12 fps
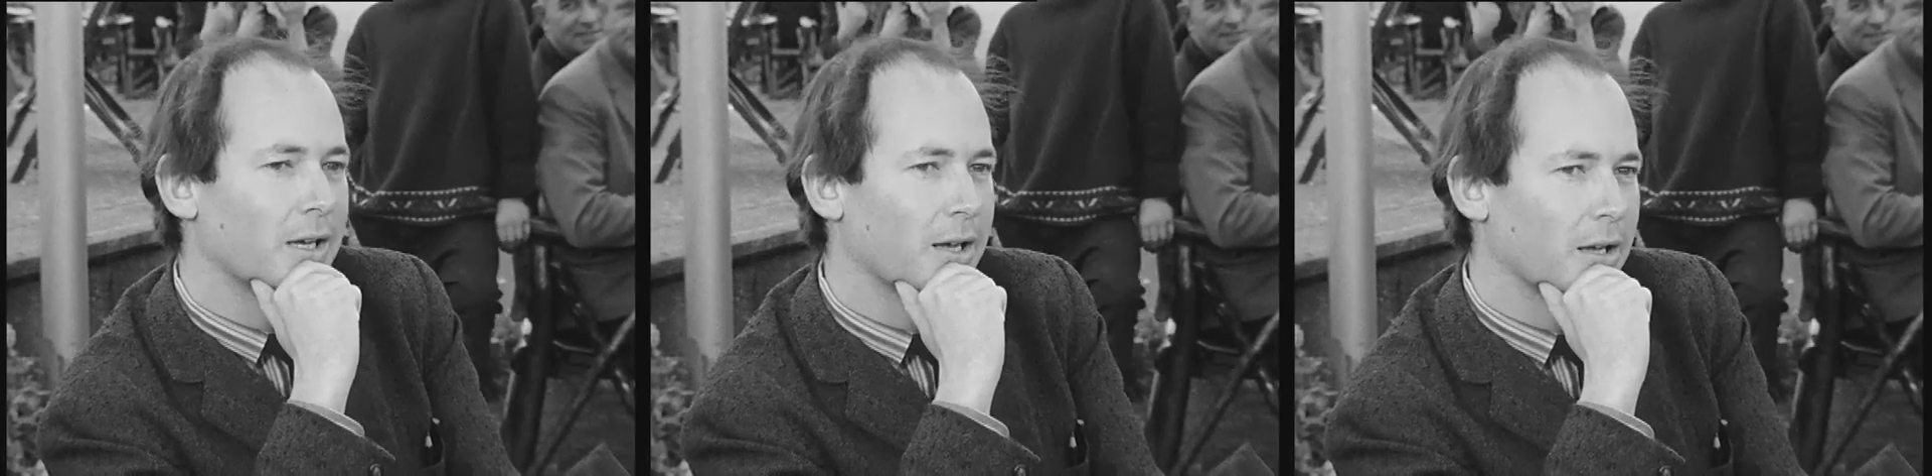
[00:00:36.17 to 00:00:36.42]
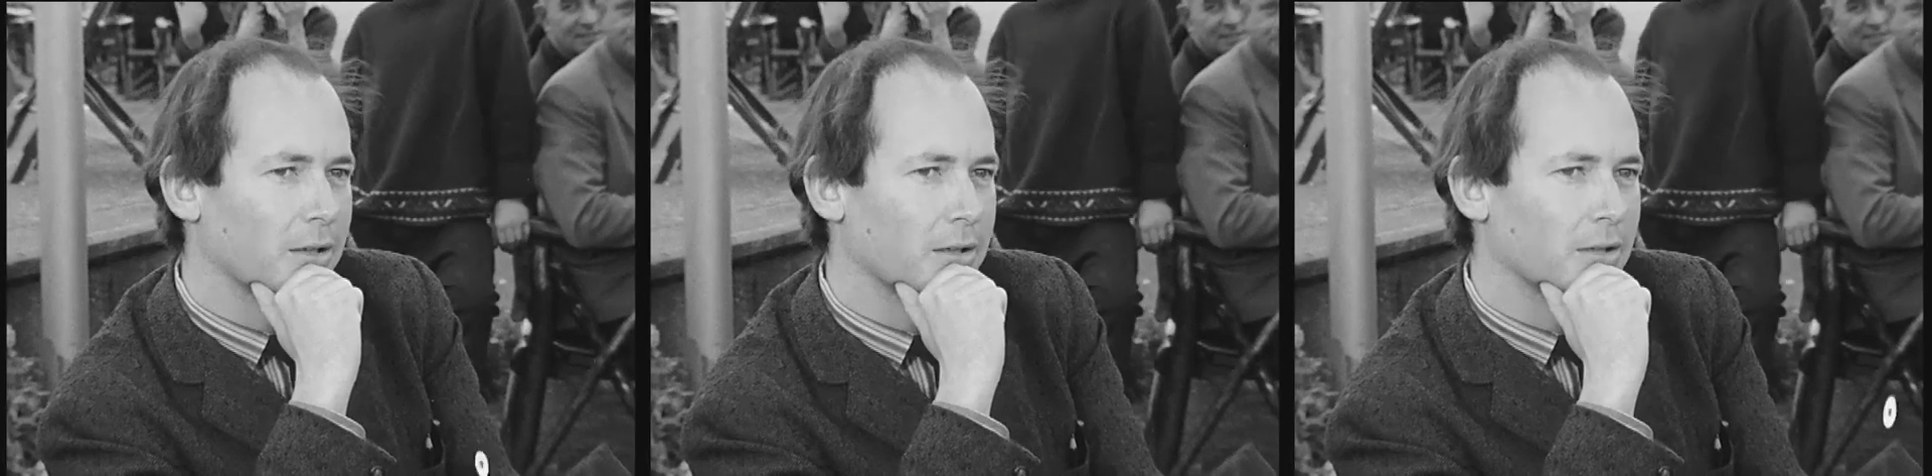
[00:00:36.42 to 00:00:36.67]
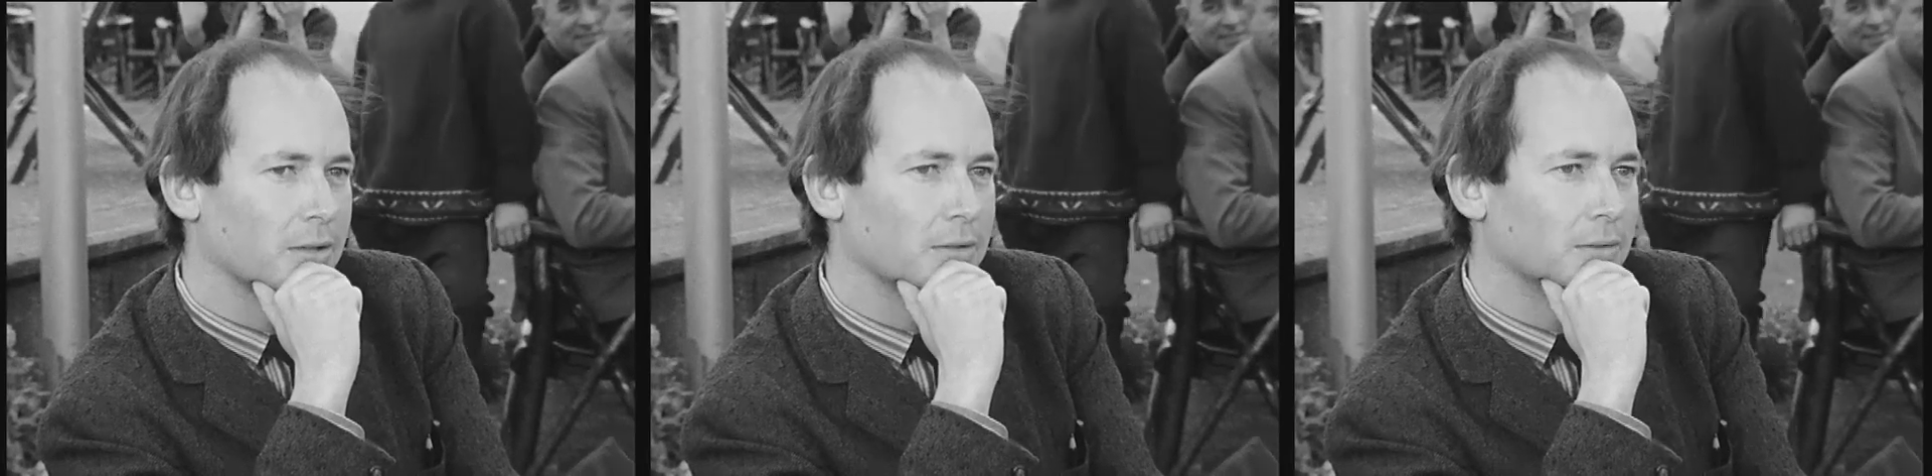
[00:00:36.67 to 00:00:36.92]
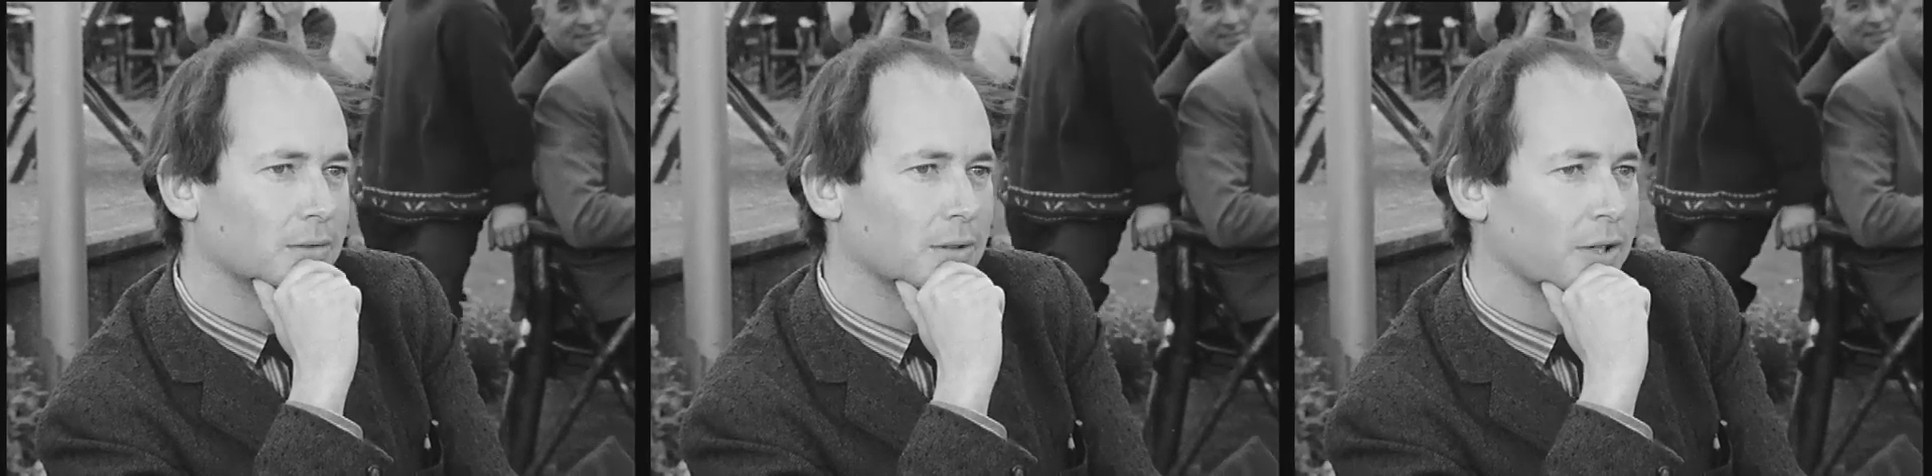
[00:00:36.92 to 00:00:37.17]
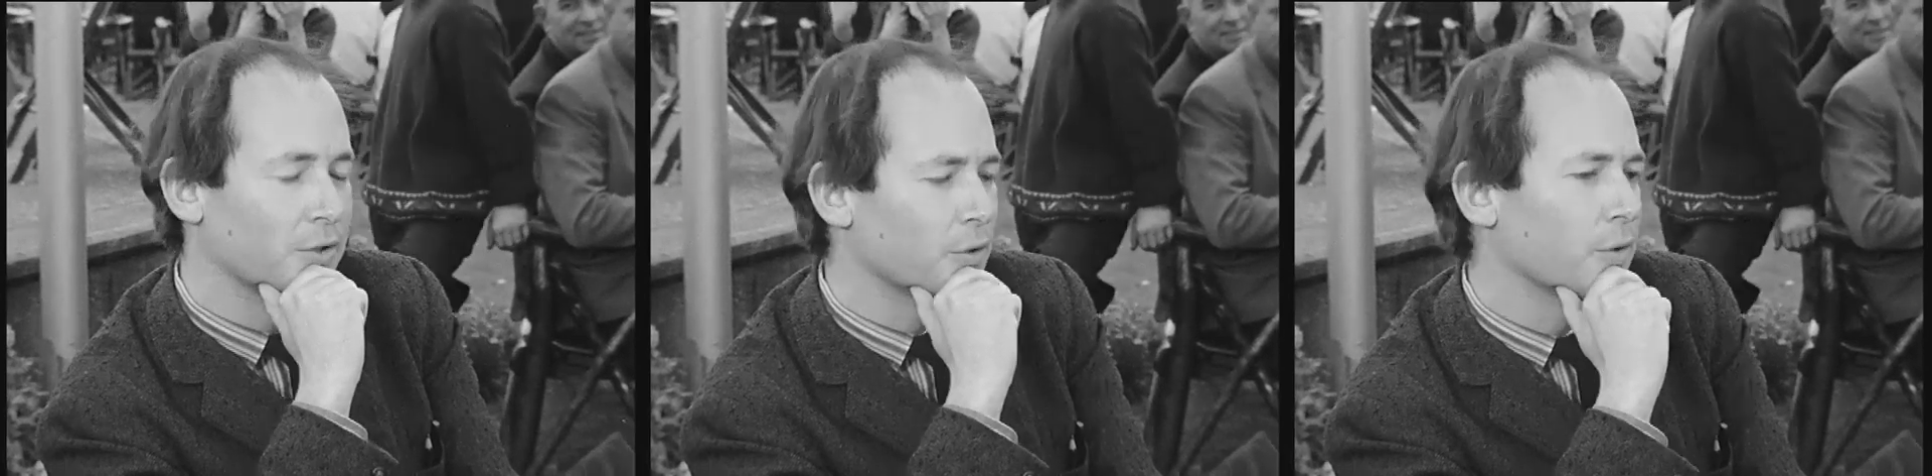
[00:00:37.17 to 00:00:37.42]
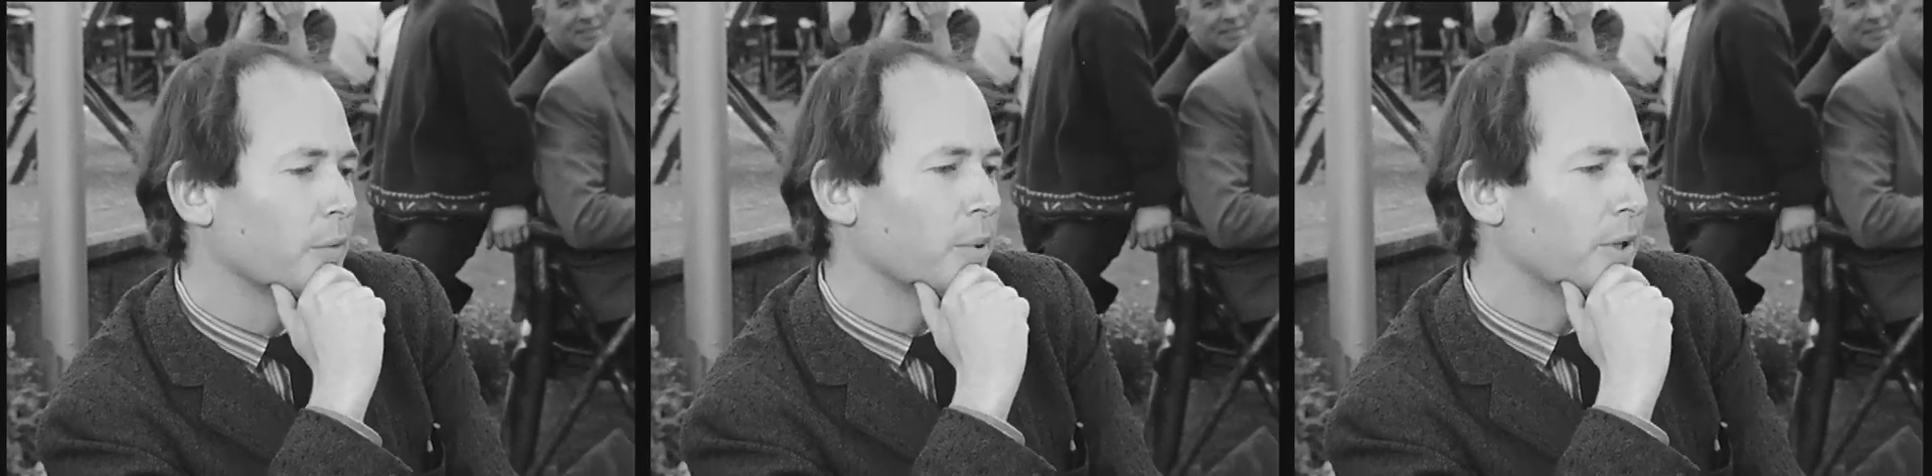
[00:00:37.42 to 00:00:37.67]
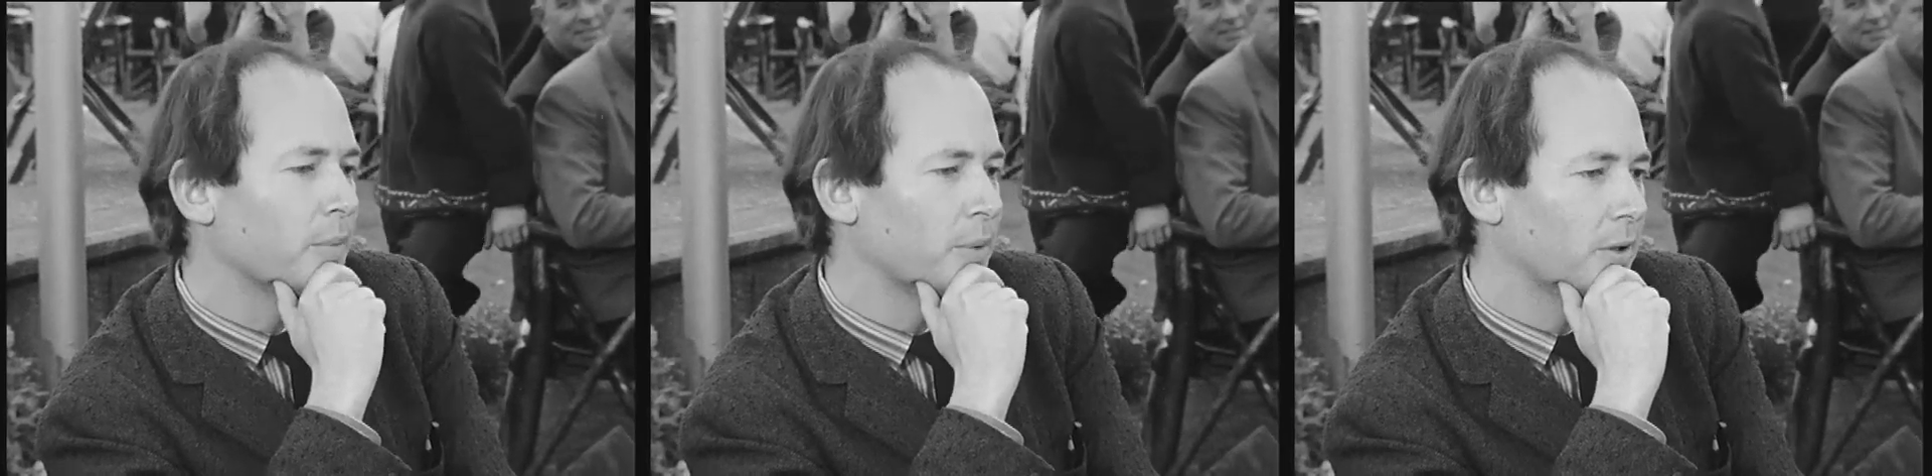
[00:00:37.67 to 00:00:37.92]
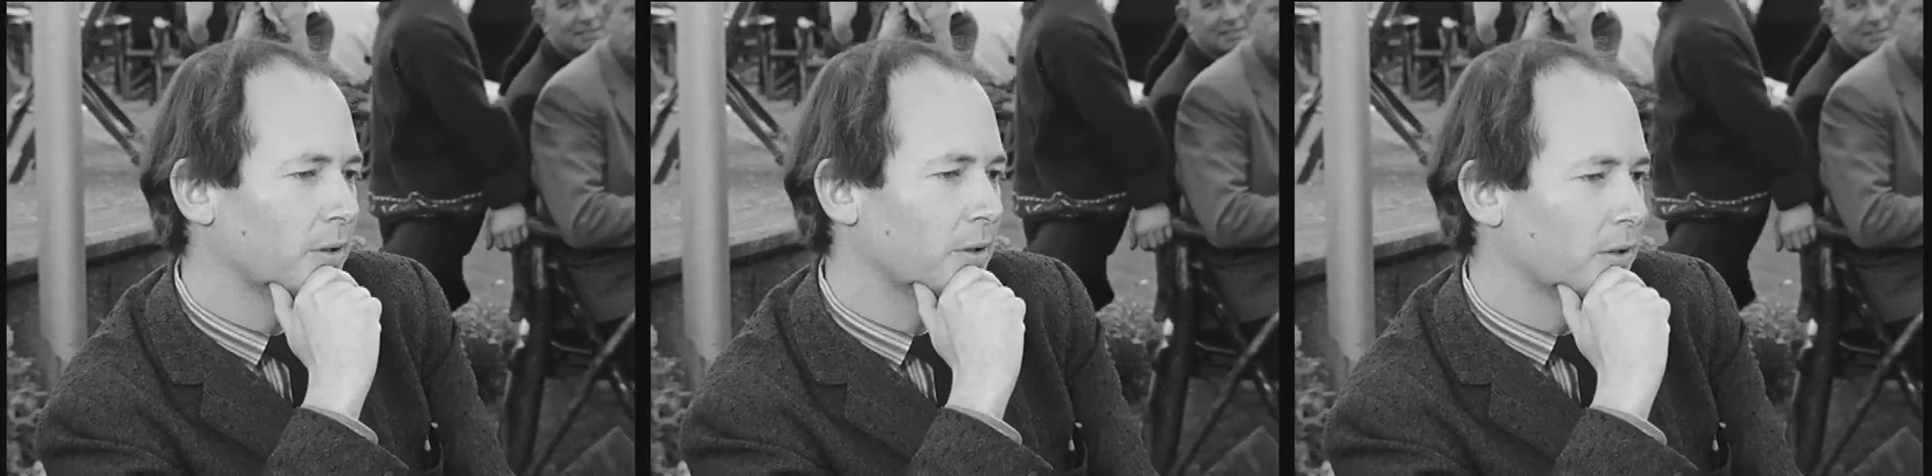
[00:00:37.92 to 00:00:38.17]
and I can draw the
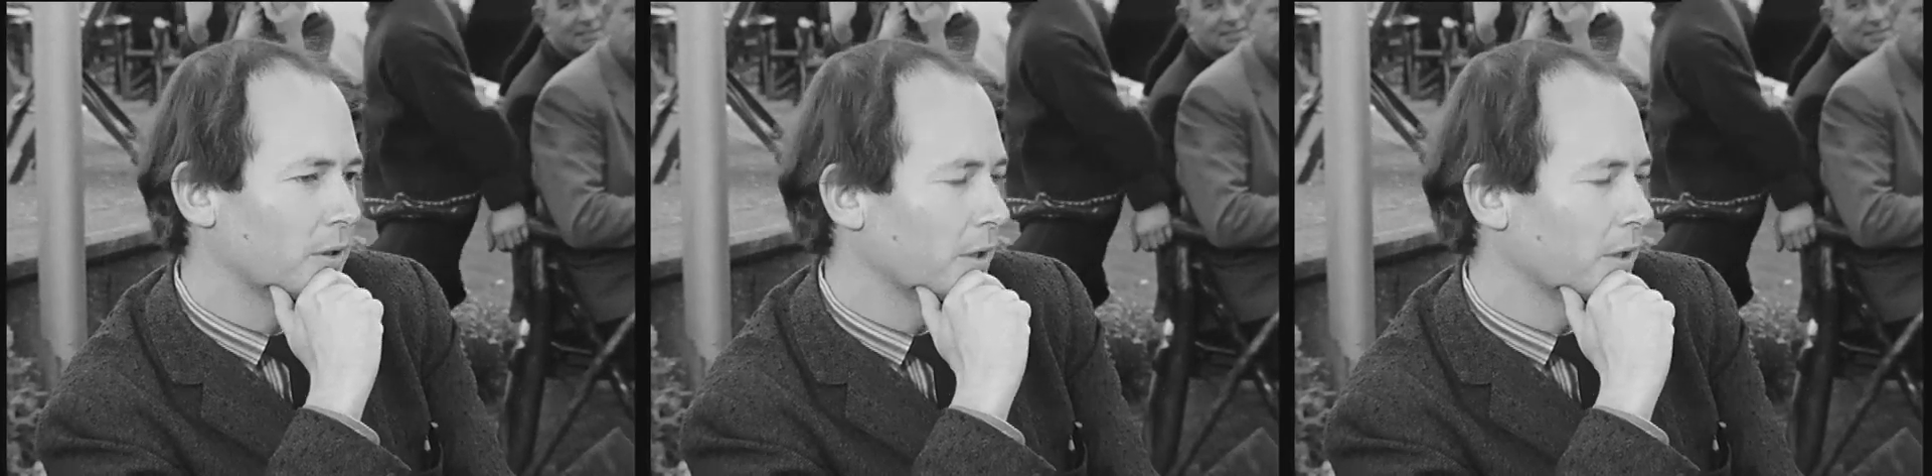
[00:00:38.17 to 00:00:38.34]
people,